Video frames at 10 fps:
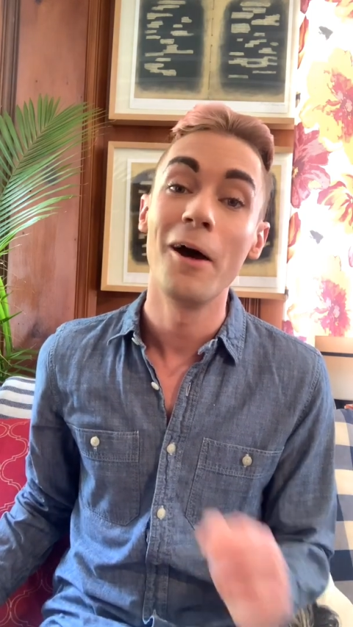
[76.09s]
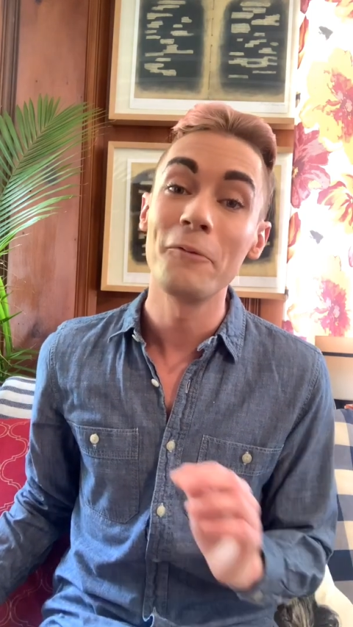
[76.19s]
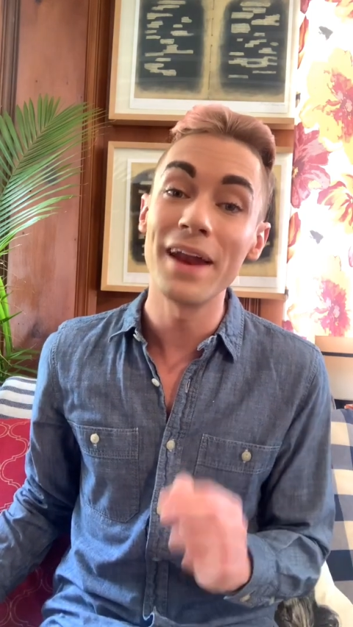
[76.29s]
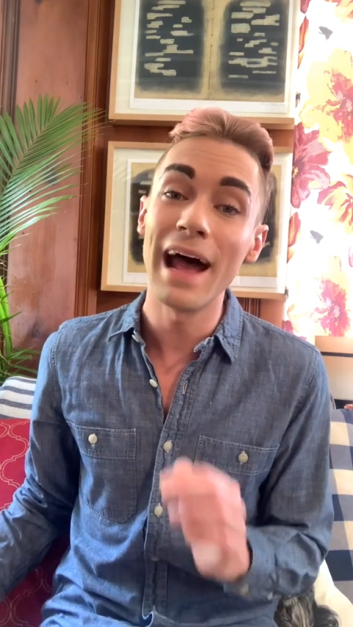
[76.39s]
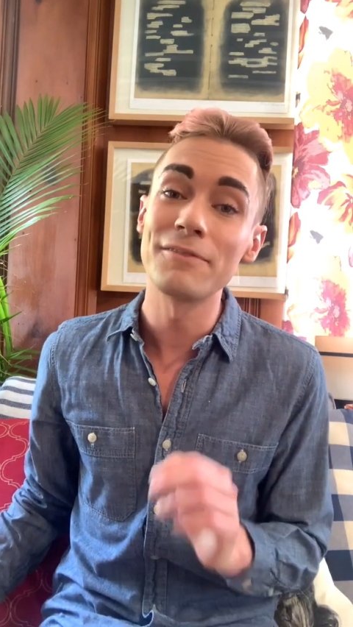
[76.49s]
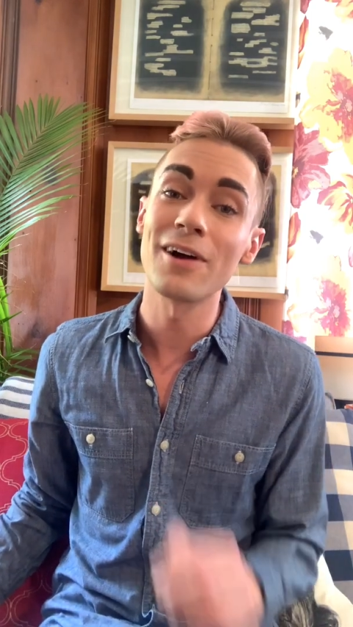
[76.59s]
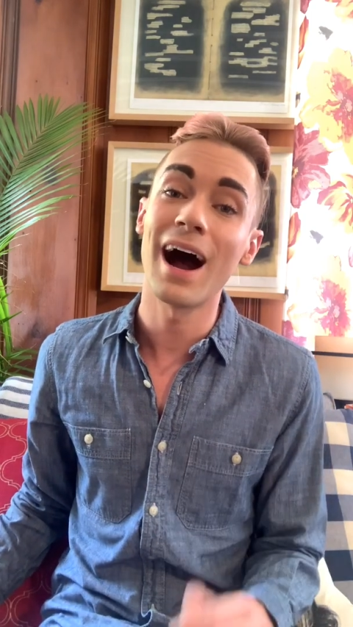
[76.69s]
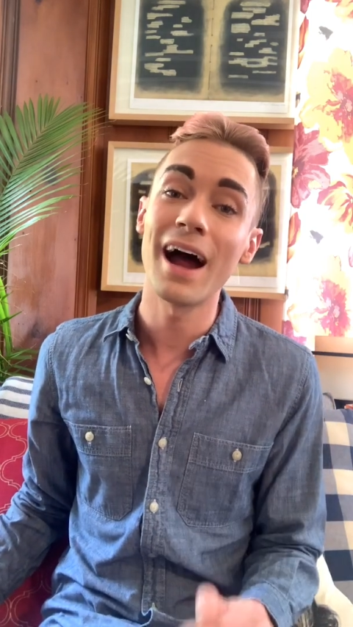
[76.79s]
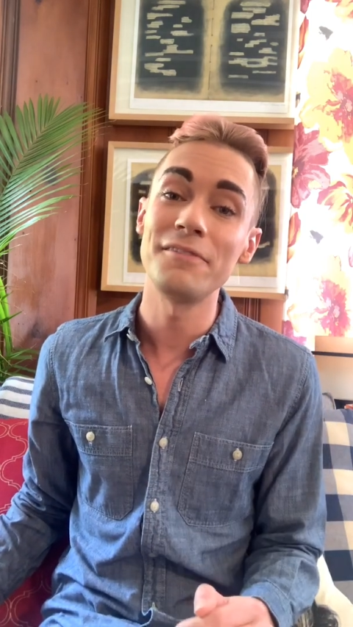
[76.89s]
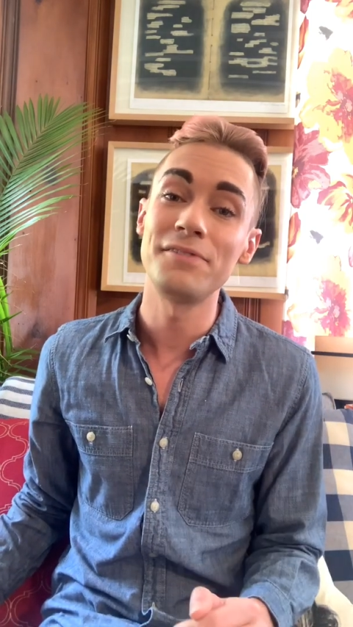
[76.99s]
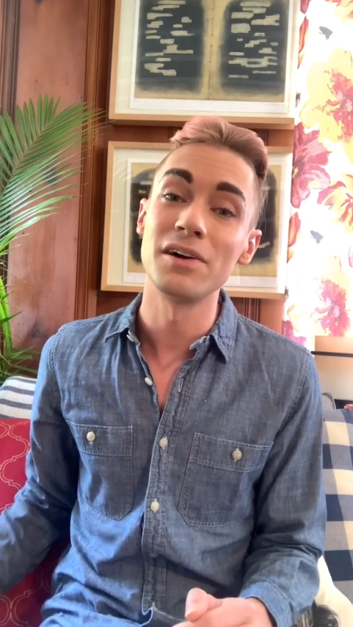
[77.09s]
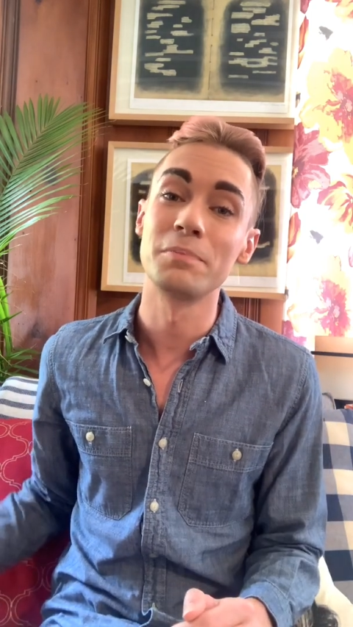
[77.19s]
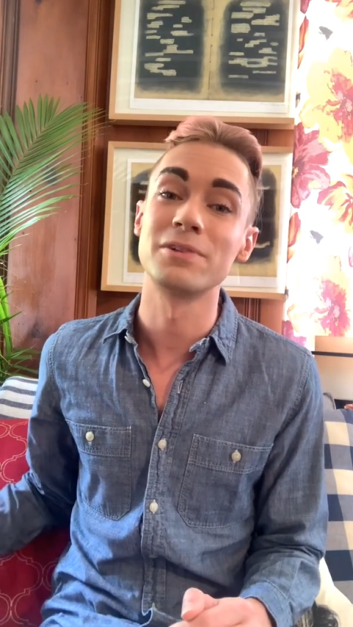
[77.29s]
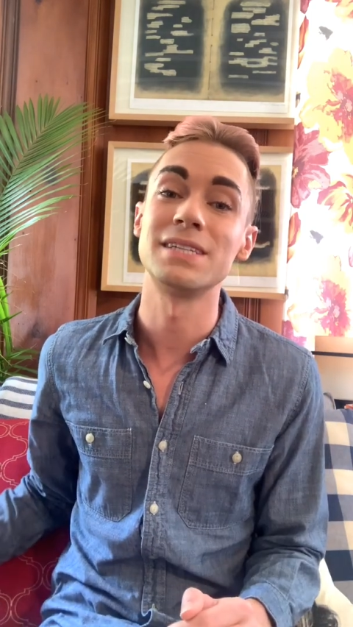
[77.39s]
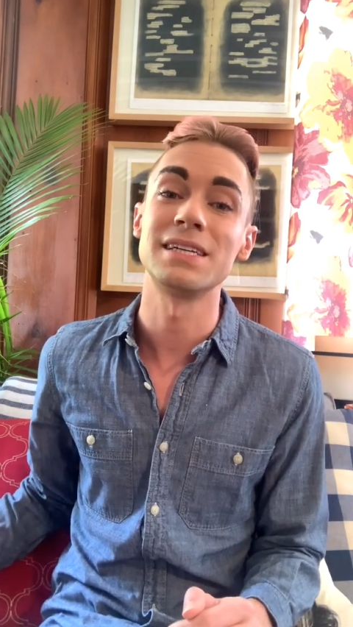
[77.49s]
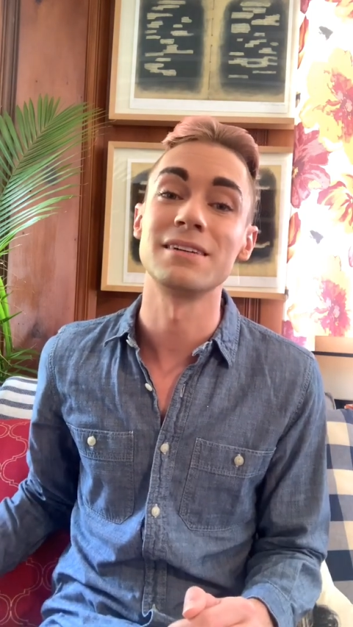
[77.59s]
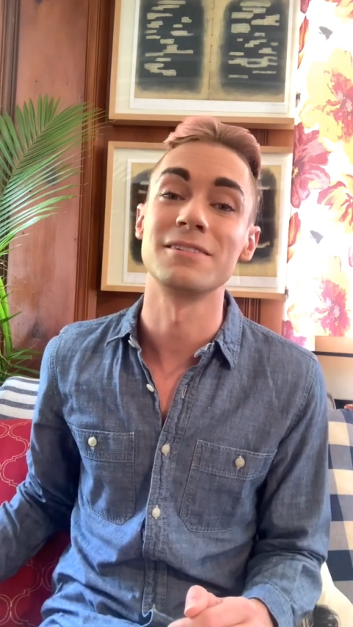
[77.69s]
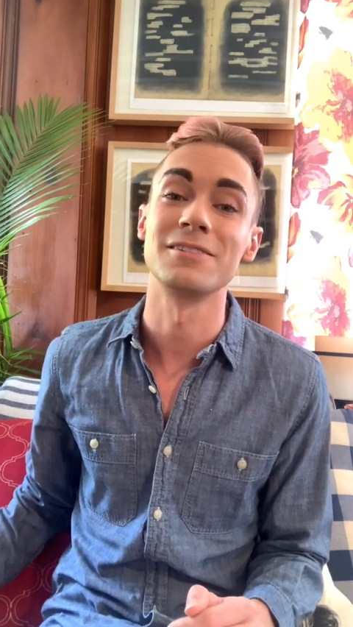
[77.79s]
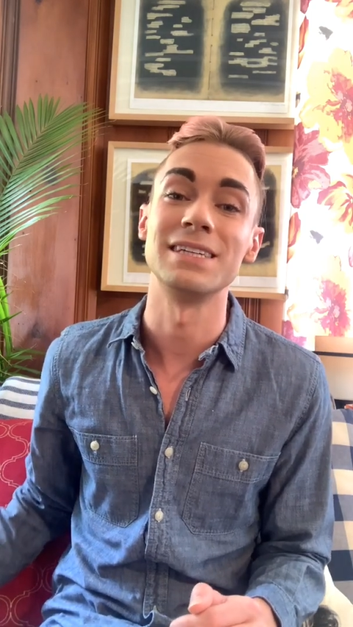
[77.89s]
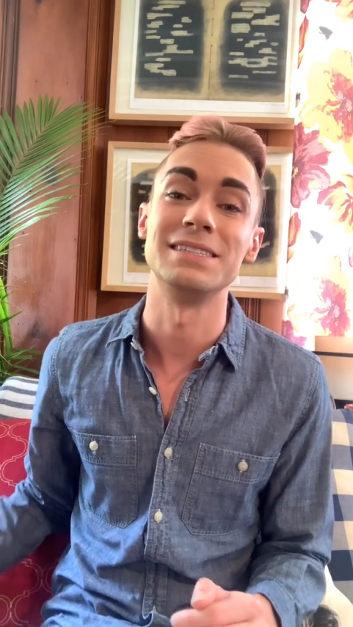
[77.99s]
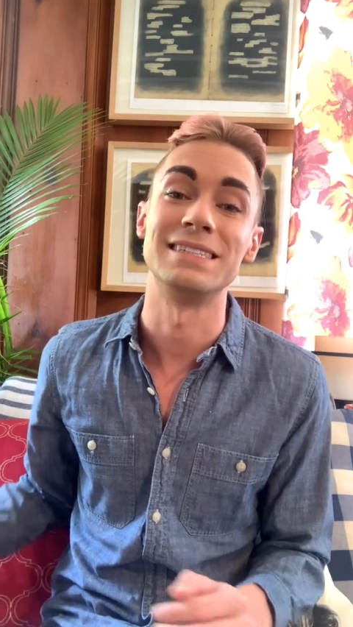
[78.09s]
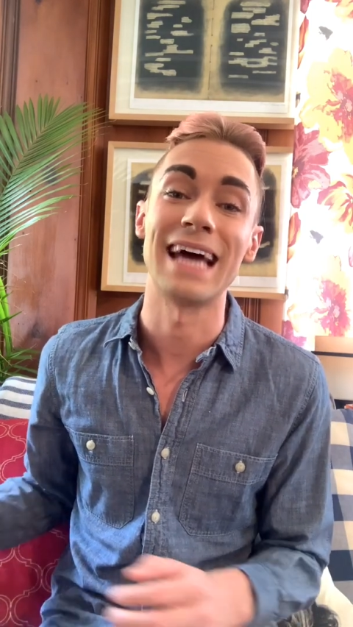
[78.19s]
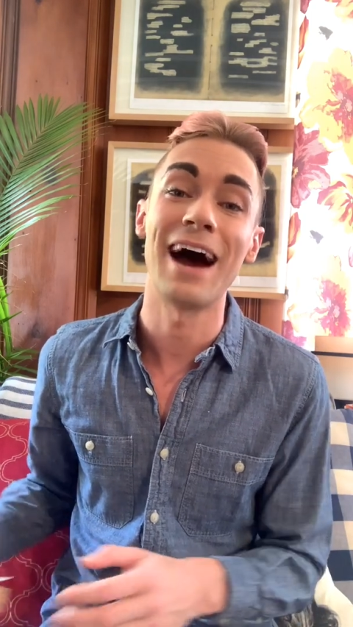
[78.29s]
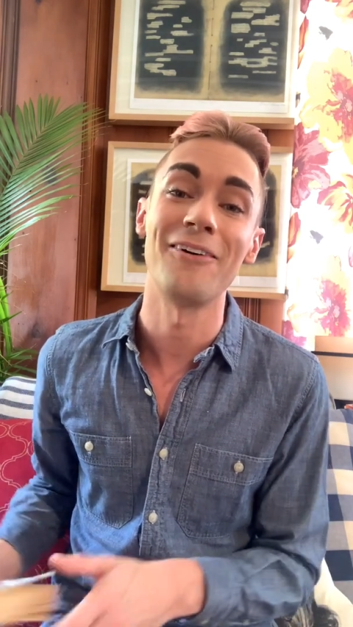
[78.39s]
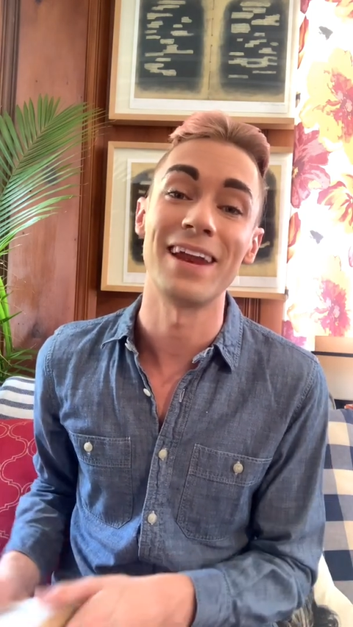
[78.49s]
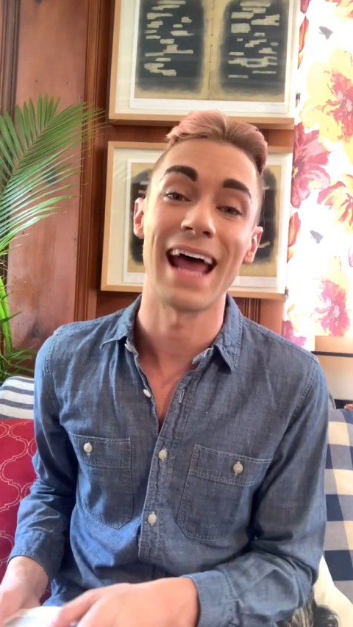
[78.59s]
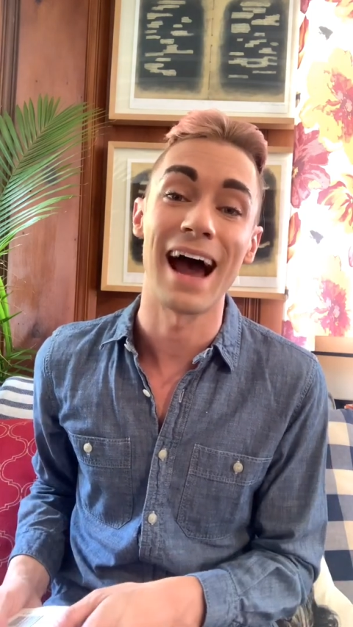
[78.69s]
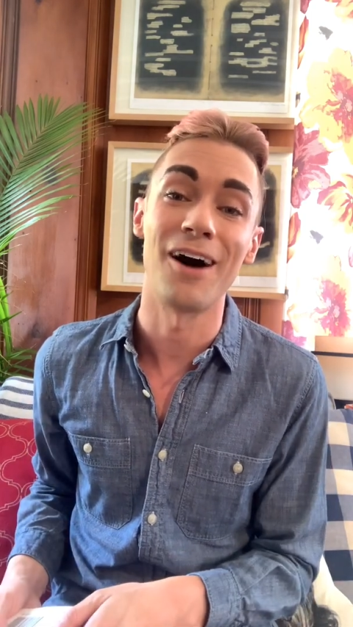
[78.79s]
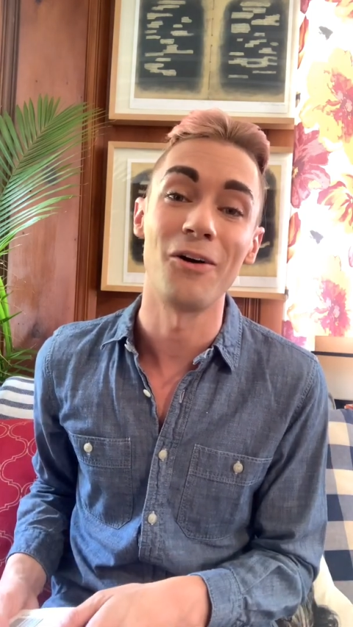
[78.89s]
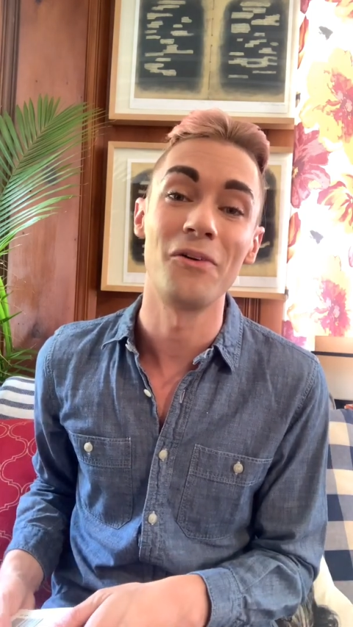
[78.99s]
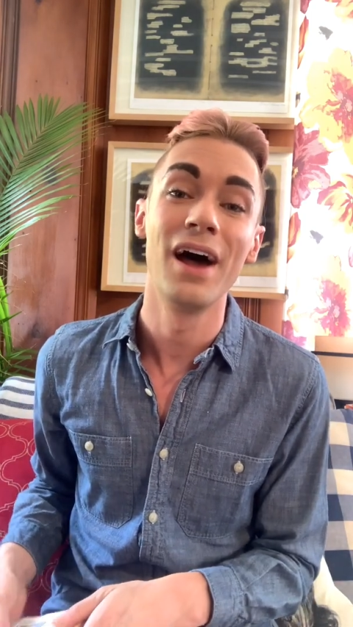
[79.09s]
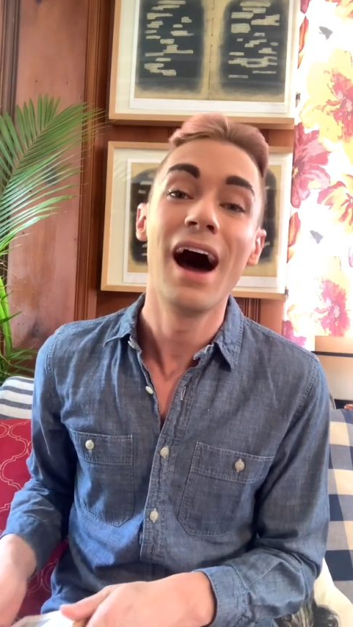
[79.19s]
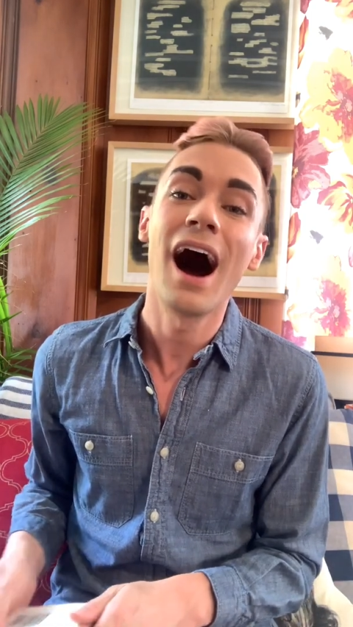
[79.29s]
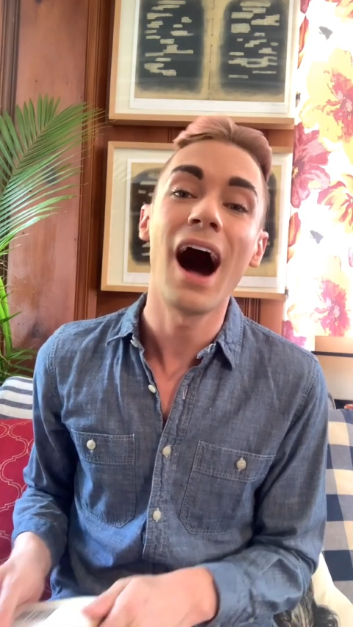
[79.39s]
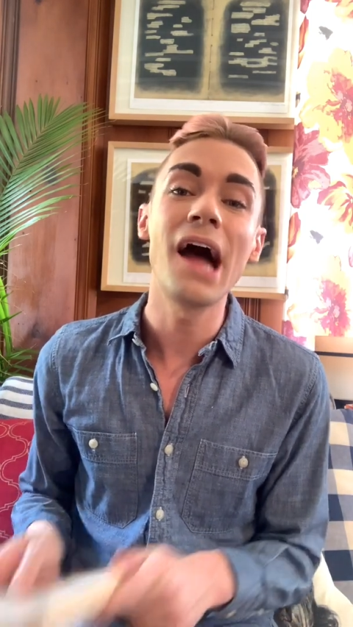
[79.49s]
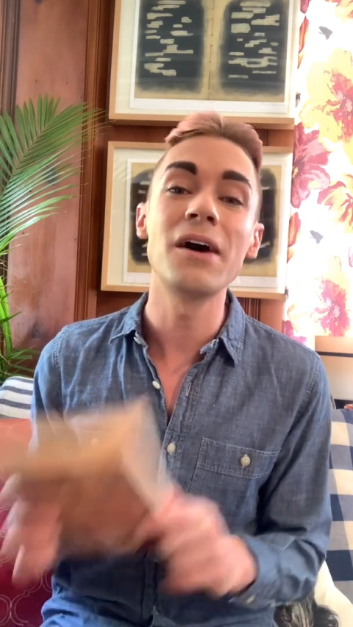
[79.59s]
Whenever I feel particularly down and out, I